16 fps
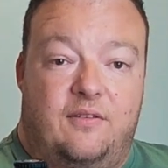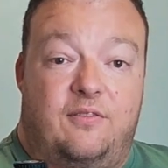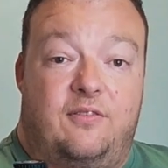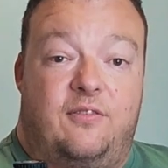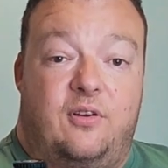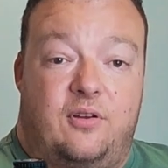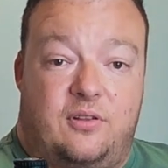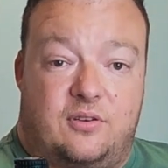
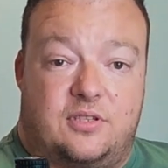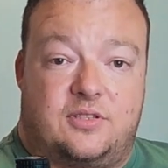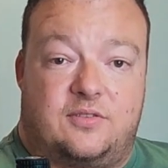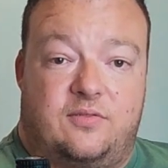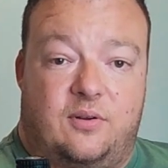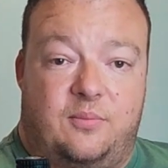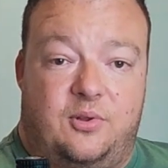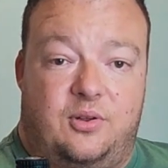
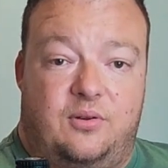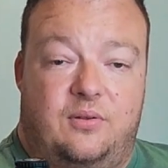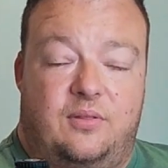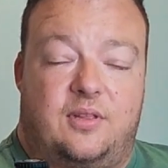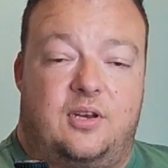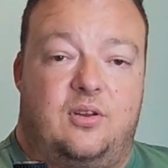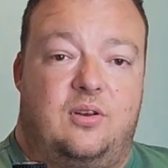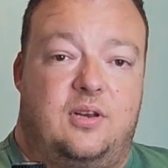furthest from
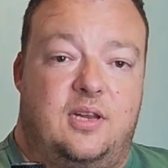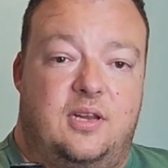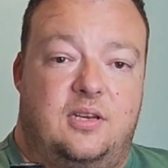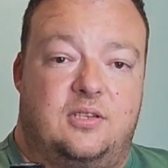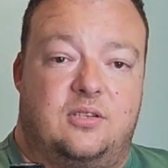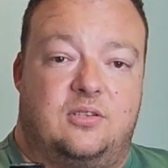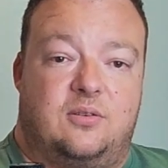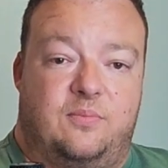you, then you
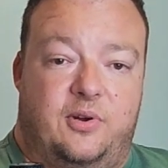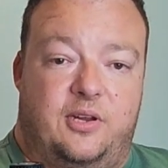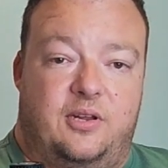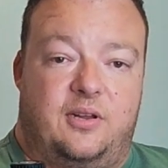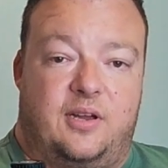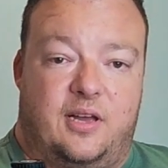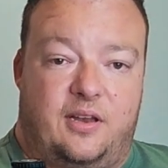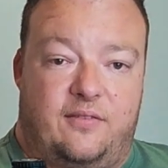need to
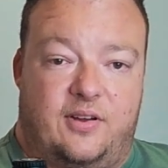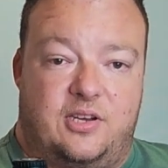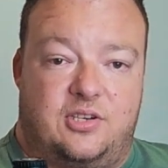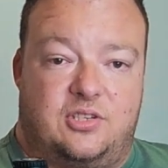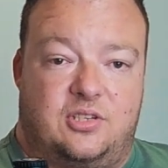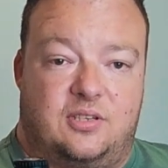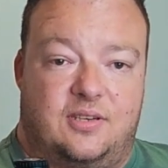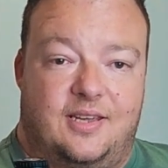bring your
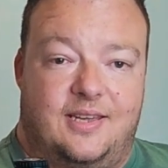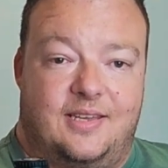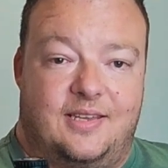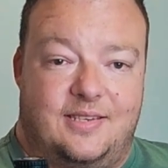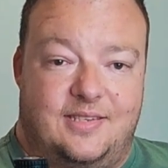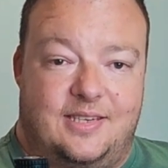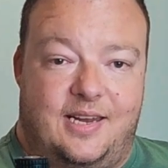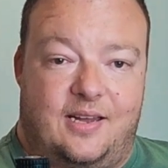elevation
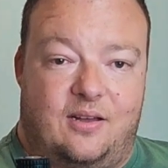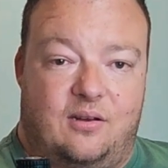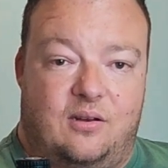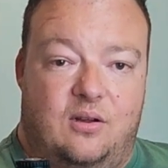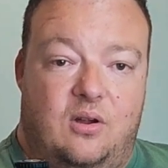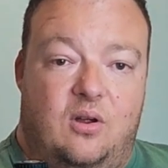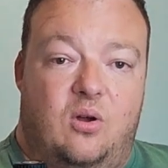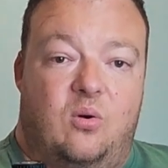down.